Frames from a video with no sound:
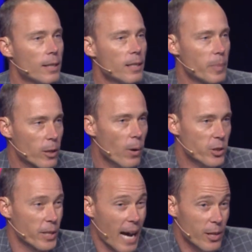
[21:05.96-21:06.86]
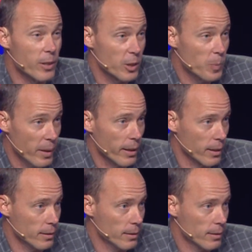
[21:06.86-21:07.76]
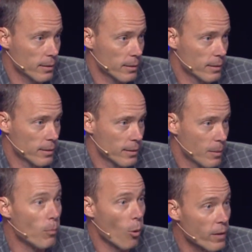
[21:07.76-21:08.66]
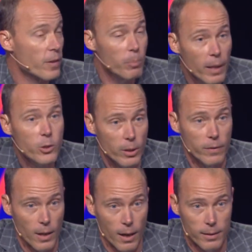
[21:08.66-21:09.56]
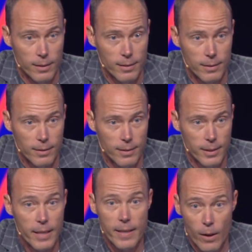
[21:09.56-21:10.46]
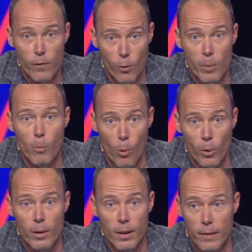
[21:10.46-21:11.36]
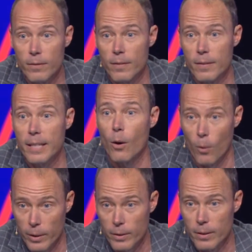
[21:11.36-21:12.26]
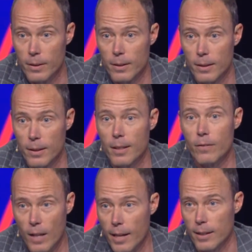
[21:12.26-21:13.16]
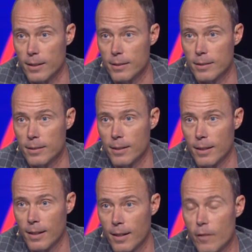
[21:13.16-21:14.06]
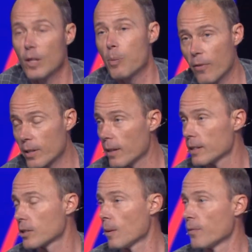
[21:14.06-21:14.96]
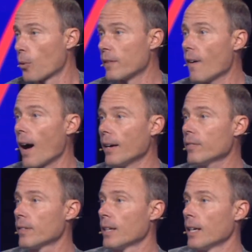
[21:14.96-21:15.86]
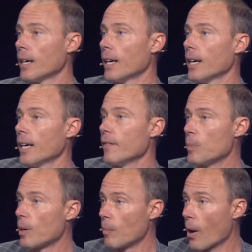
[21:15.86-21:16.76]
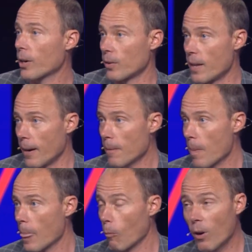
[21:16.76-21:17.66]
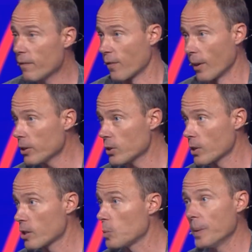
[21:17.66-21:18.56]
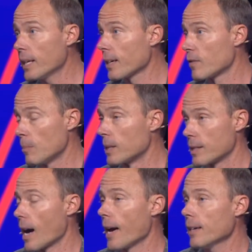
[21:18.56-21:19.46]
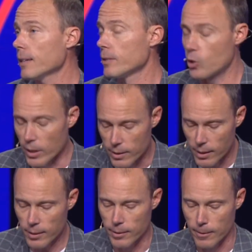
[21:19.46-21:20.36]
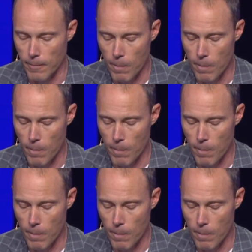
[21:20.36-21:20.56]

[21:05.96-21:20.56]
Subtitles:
the big question, how do you experience more of the pleasure of God and therefore more of the oil of gladness? Flip over to Psalm 45, if you put a marker there. One verse, speaking of the Messiah, Jesus.